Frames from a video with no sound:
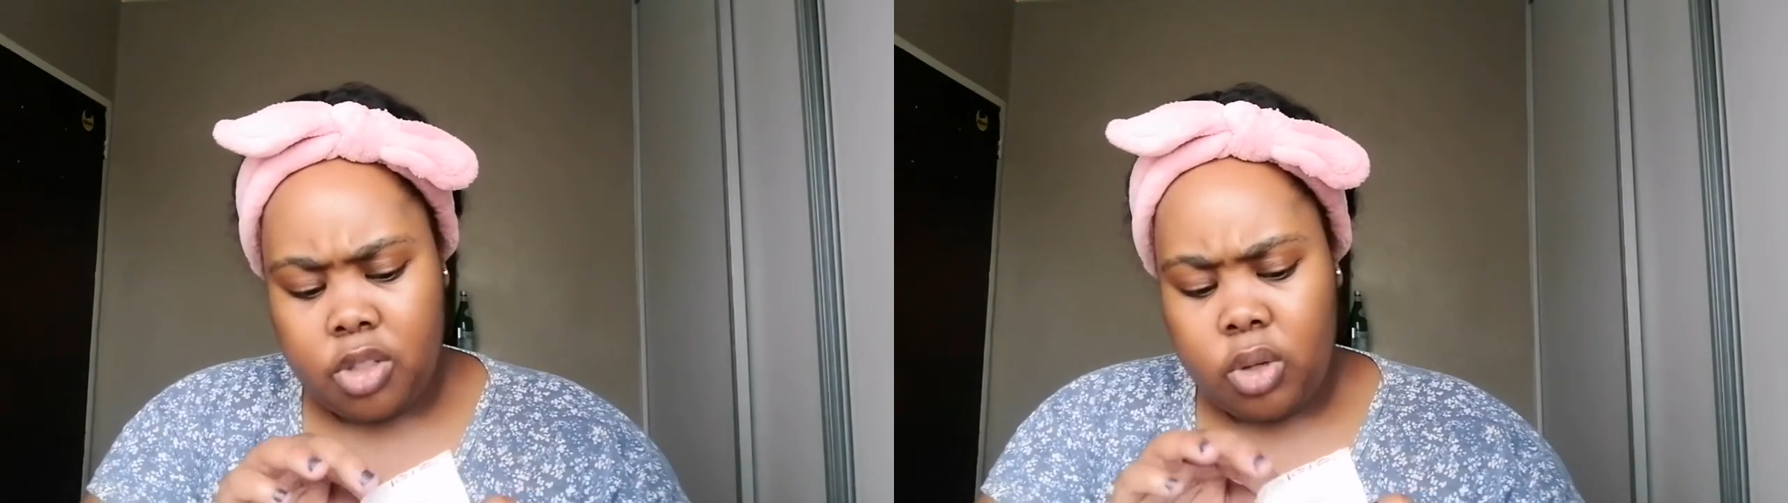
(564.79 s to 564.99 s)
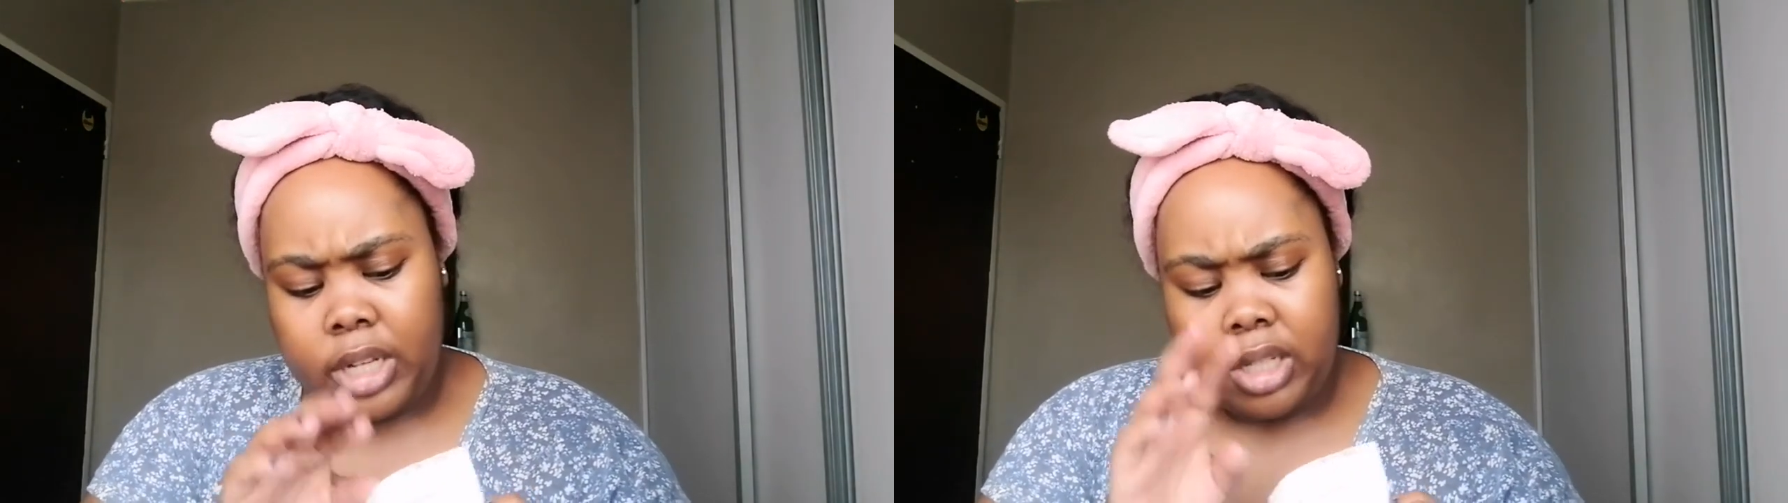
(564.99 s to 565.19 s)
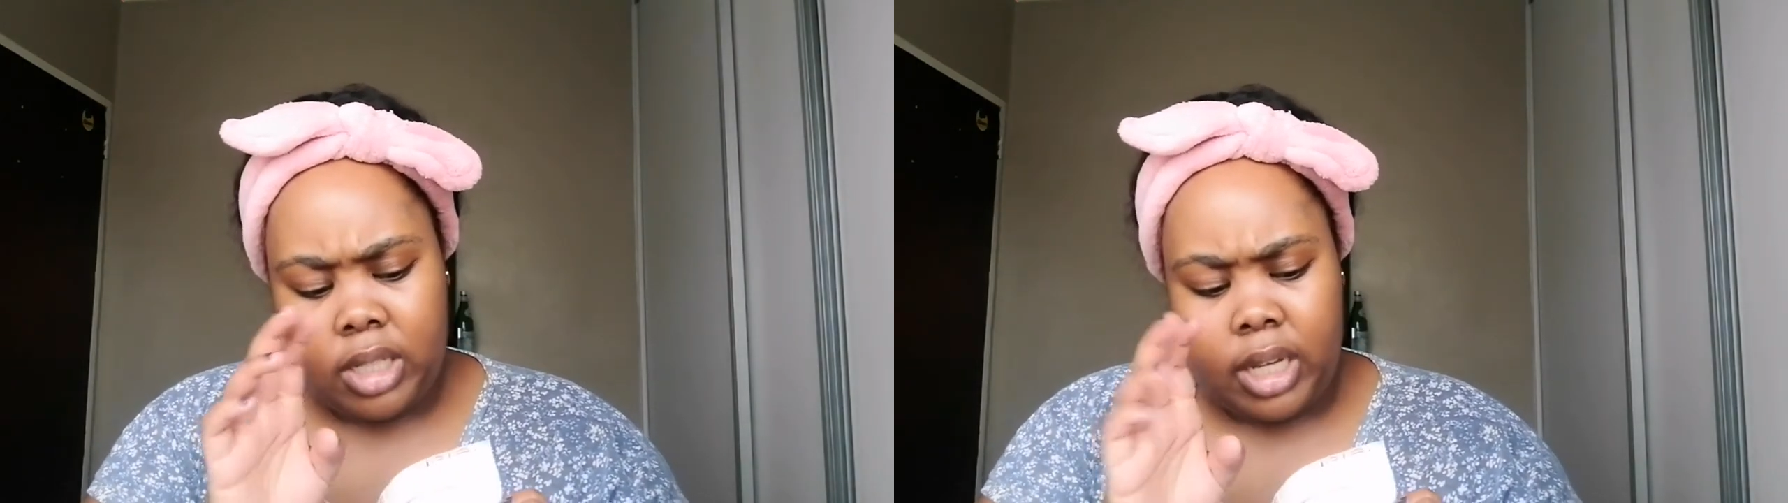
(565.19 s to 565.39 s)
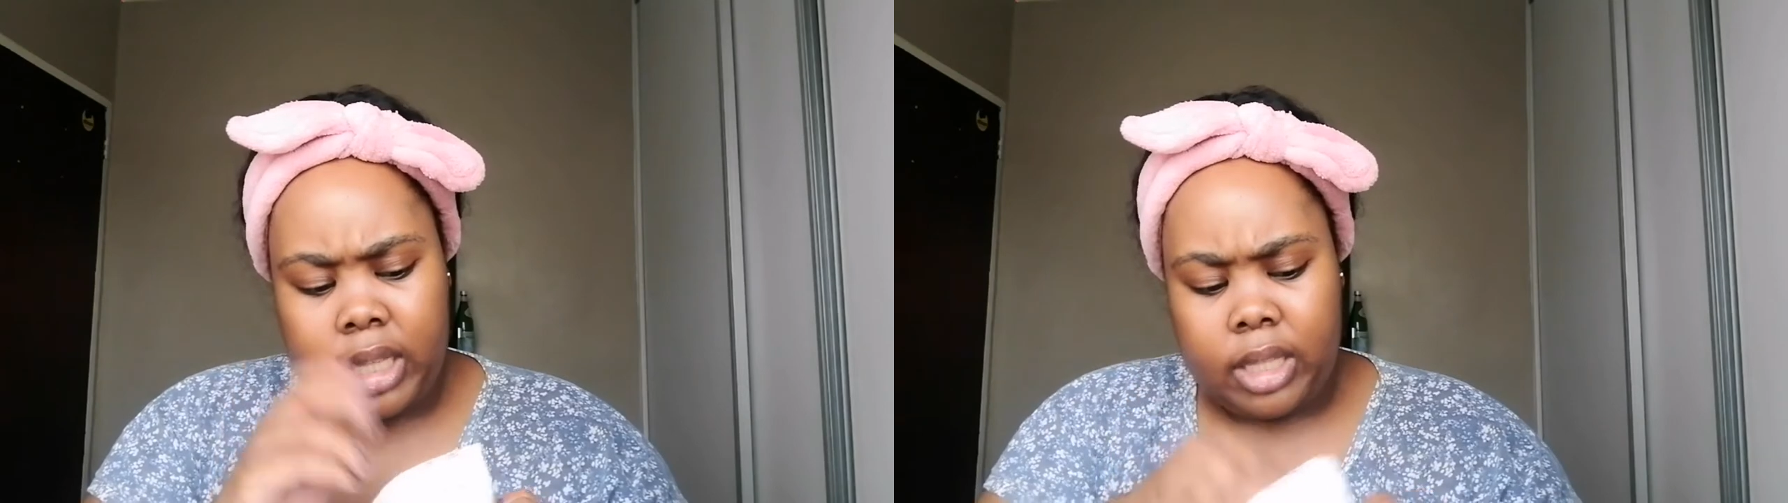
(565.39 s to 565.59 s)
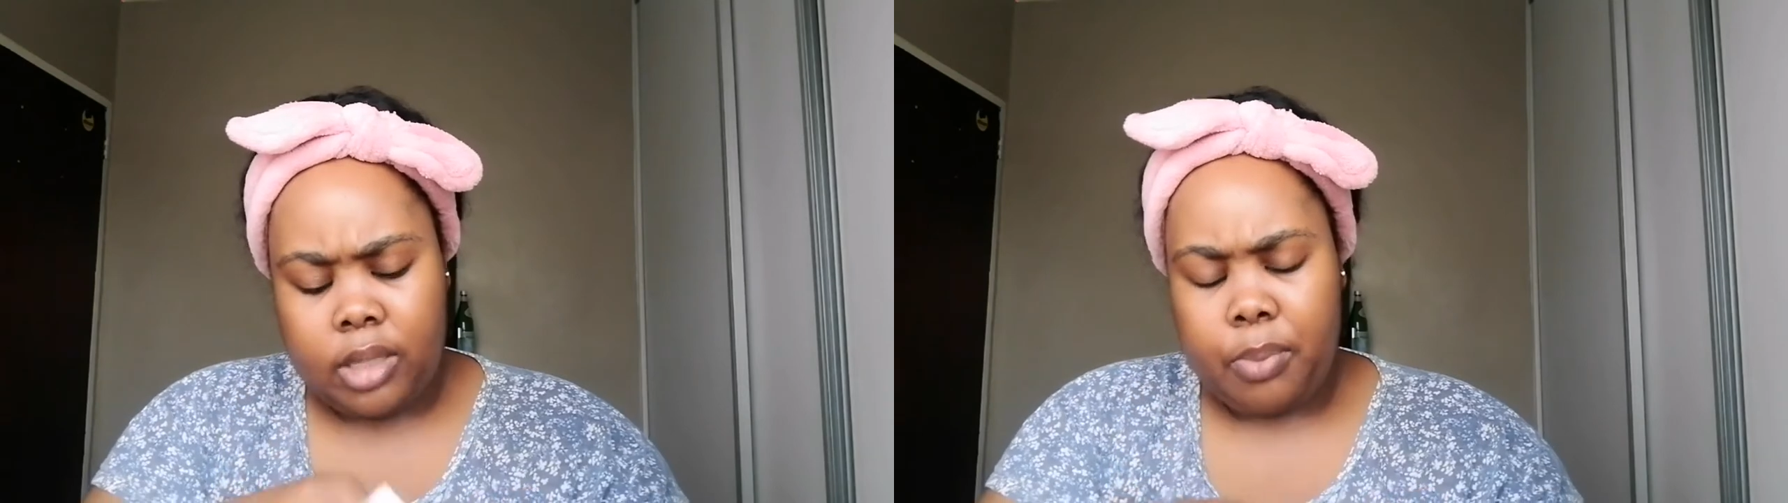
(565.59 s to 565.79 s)
so I just
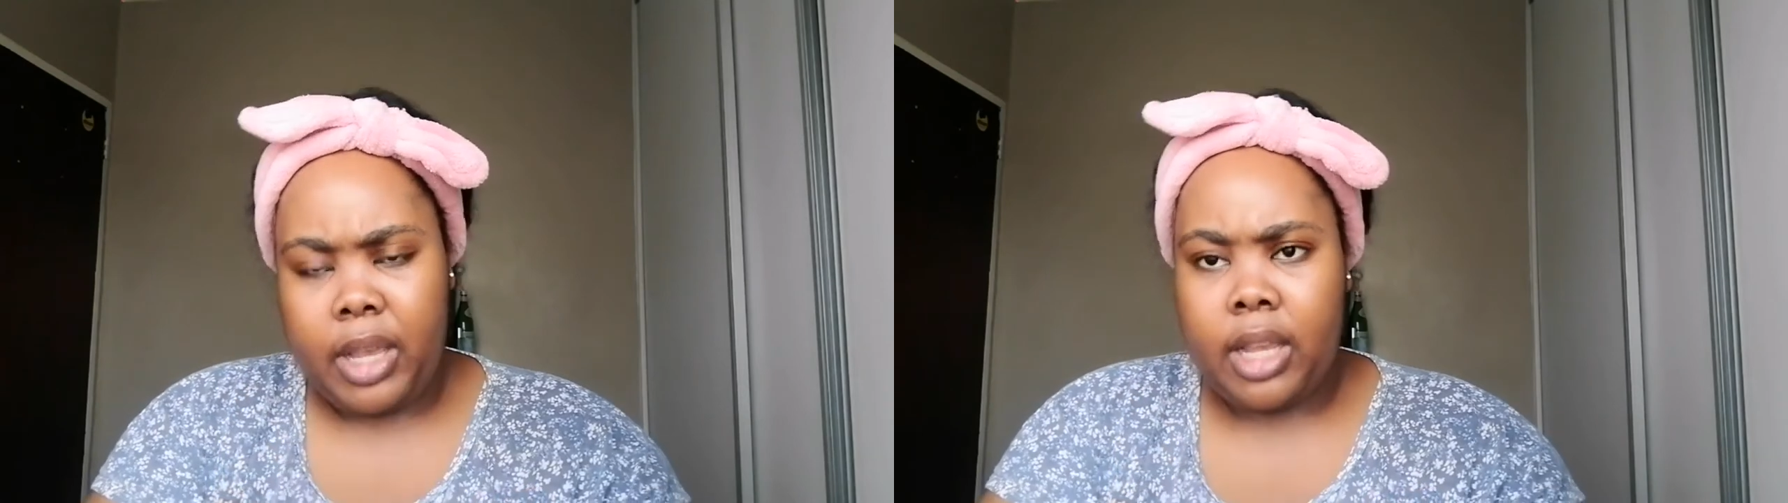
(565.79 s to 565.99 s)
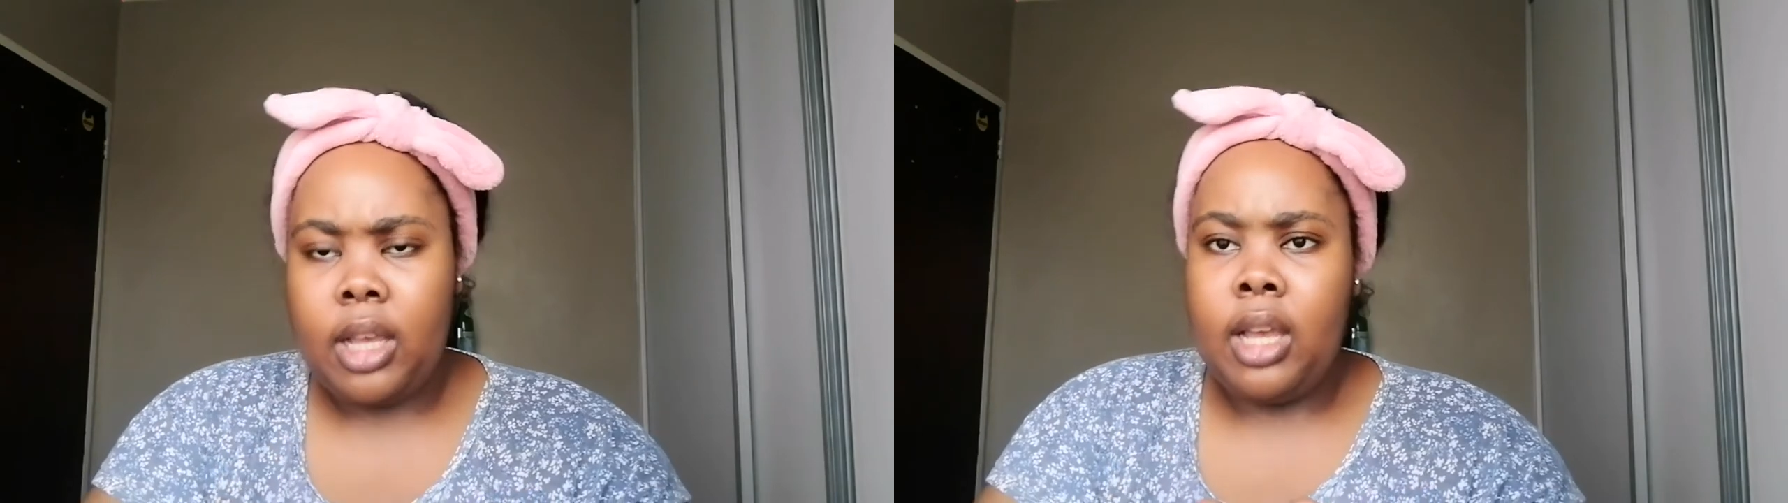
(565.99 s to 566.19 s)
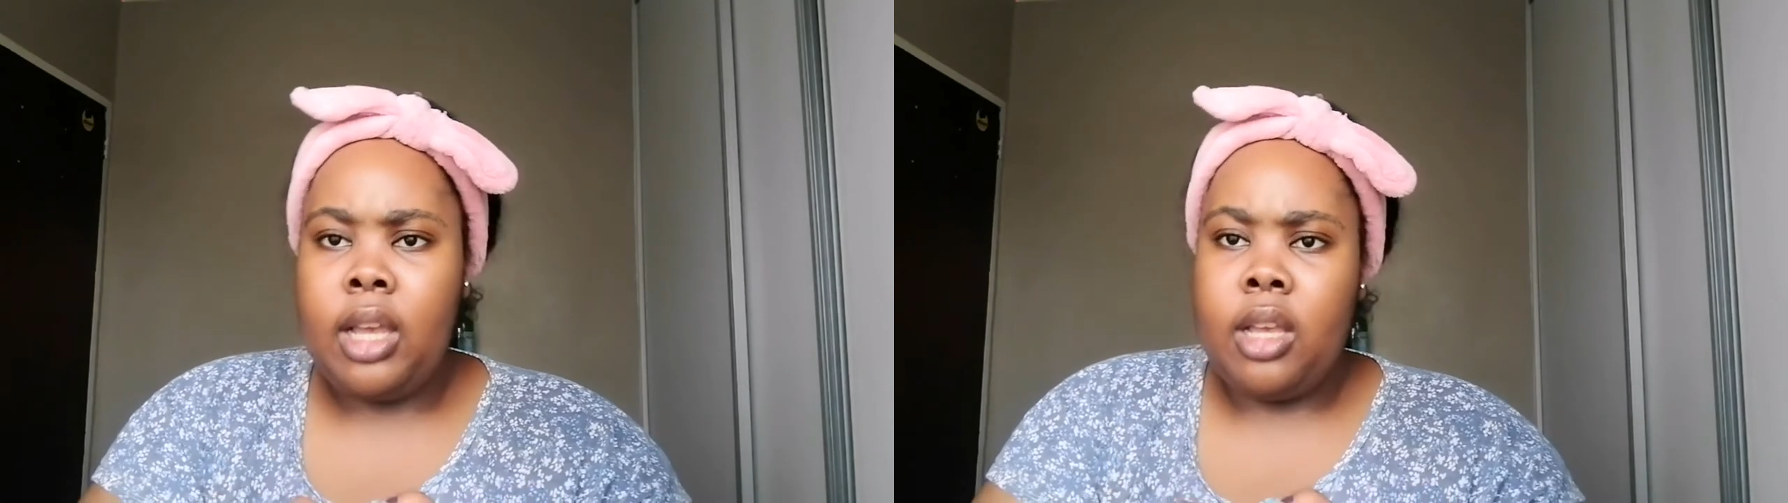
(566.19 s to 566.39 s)
take this bag.